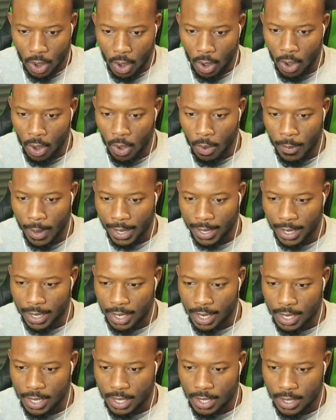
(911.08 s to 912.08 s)
Oh my
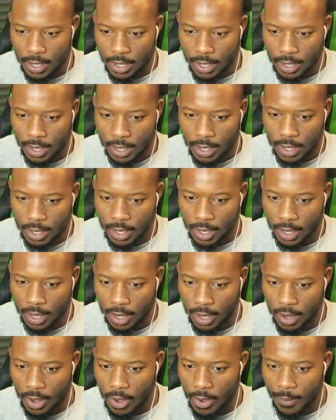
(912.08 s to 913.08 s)
goodness.
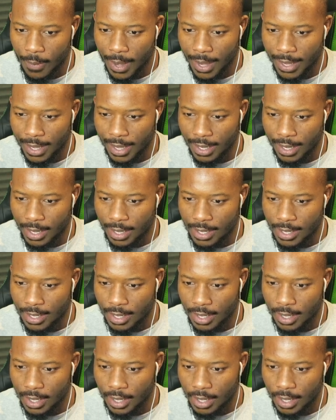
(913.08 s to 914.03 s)
Oh my goodness.